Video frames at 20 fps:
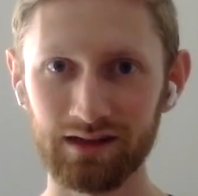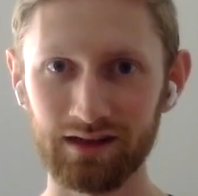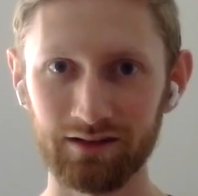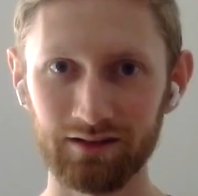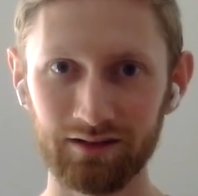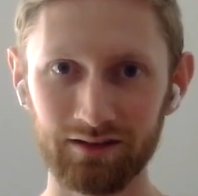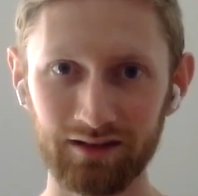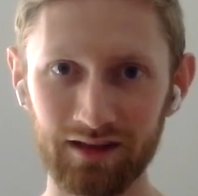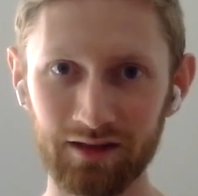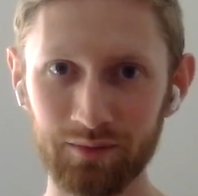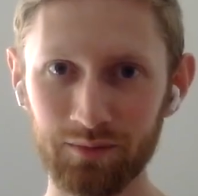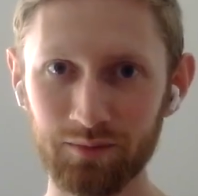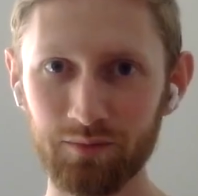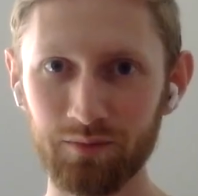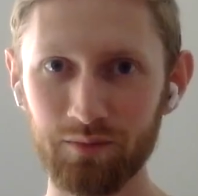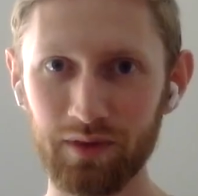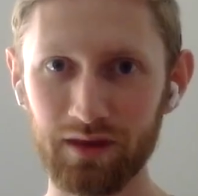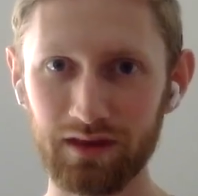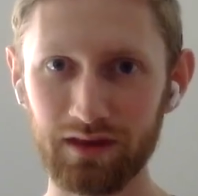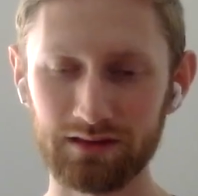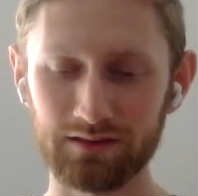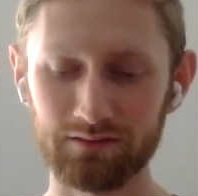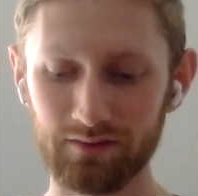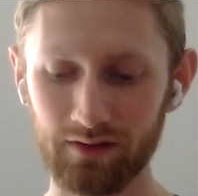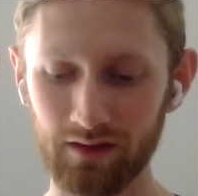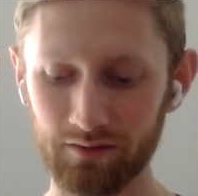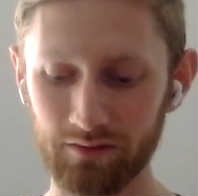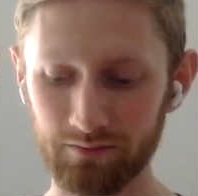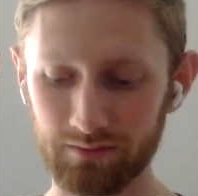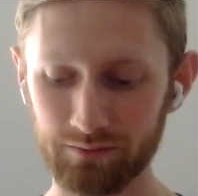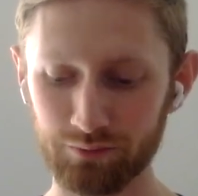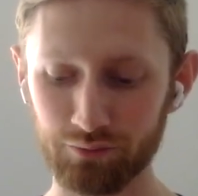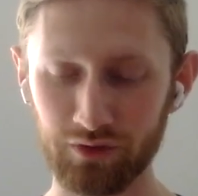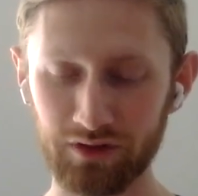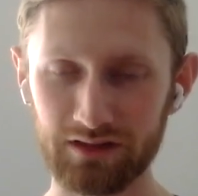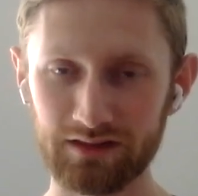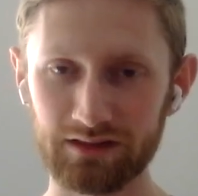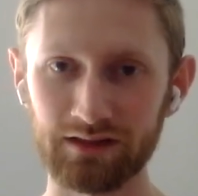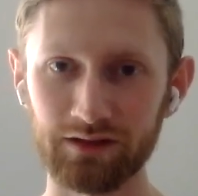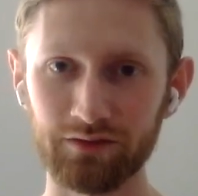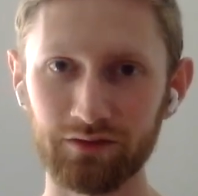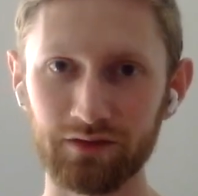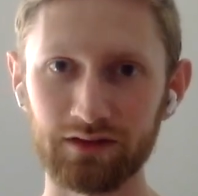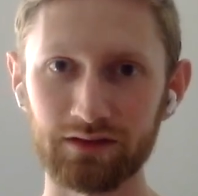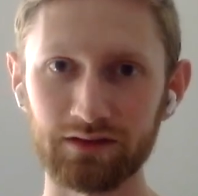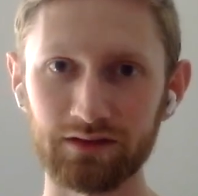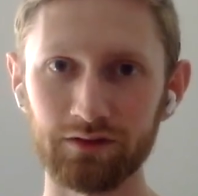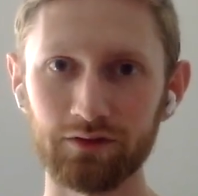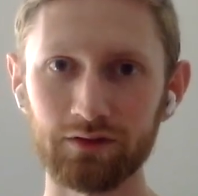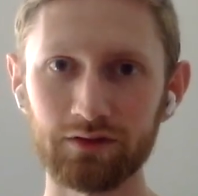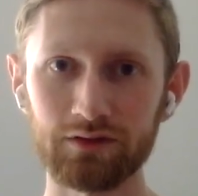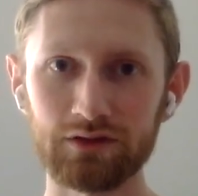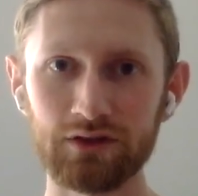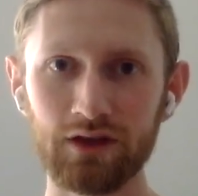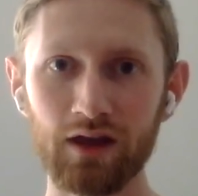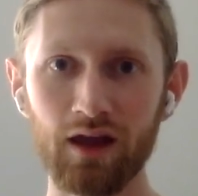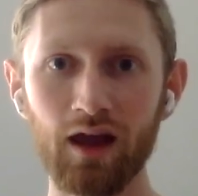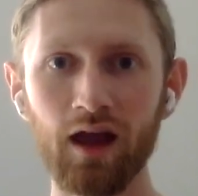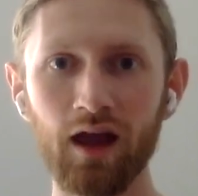an LLM makes a pretty significant difference.